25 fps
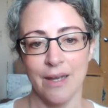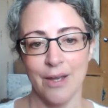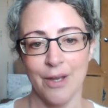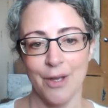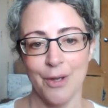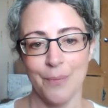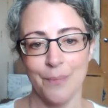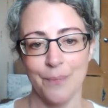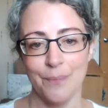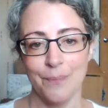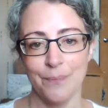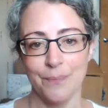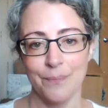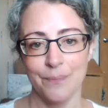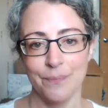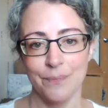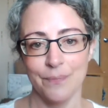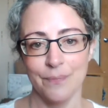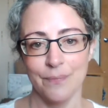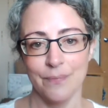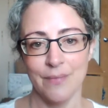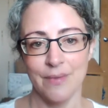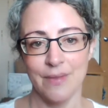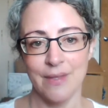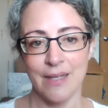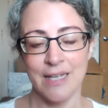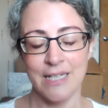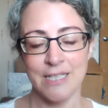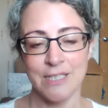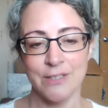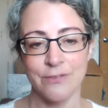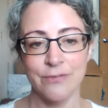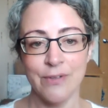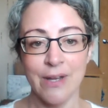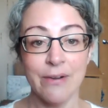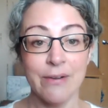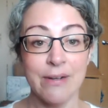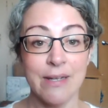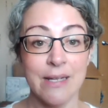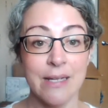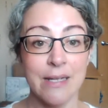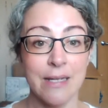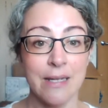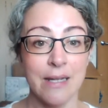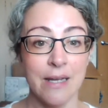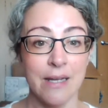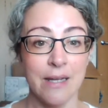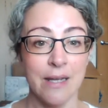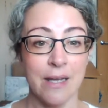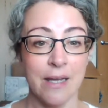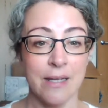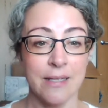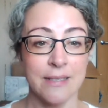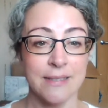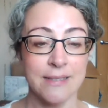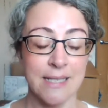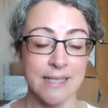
Um, it's very uh,